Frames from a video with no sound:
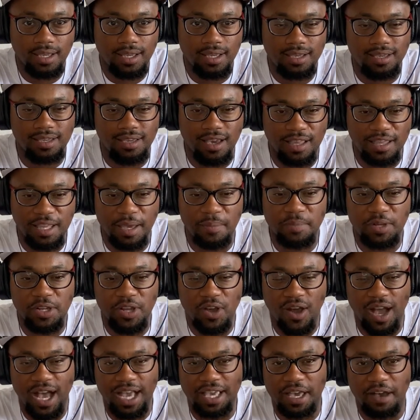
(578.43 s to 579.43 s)
Y'all let me know
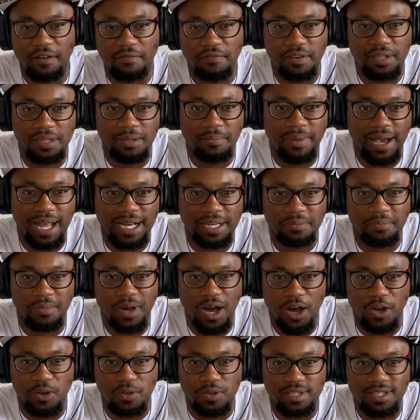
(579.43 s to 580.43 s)
how y'all feel about them
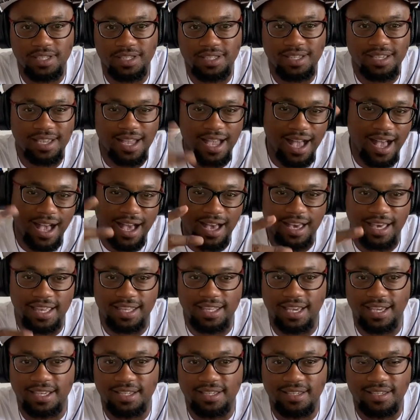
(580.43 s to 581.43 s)
Hawks. i holler
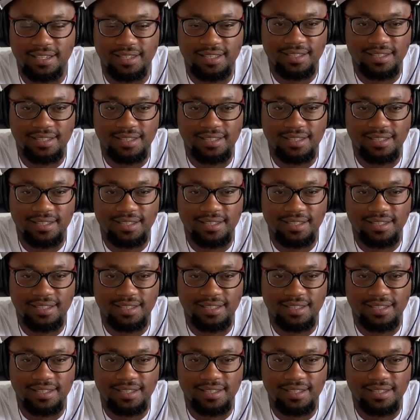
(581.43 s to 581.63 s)
at you.